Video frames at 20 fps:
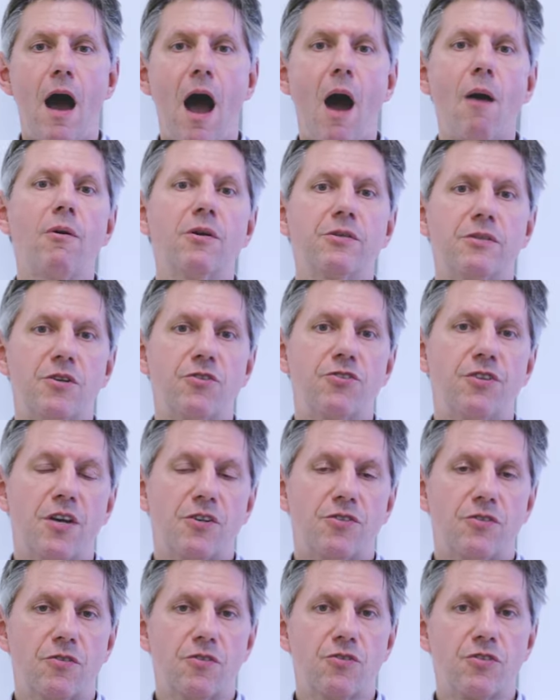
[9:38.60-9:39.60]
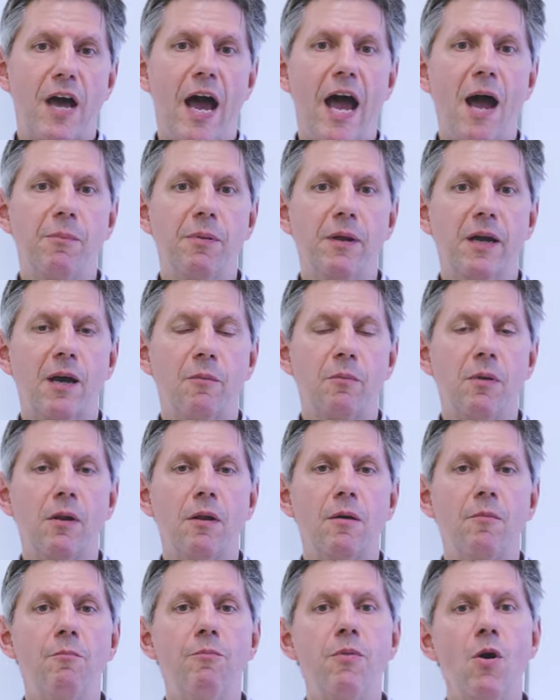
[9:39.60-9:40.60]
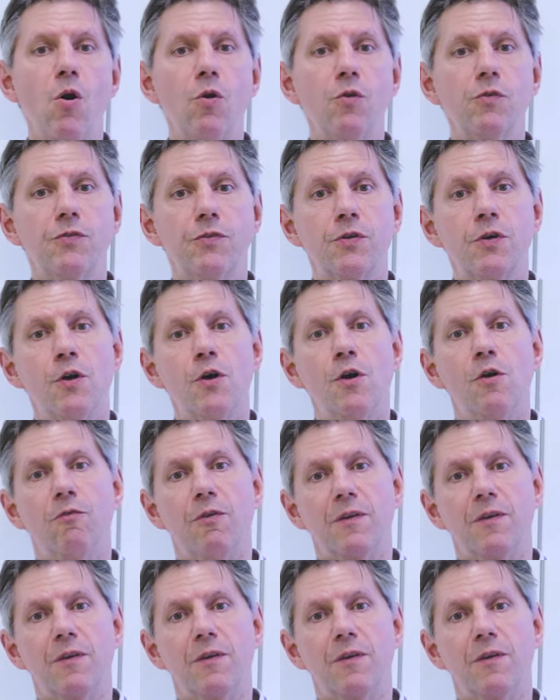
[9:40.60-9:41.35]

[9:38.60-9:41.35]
Our suggestions are applicable both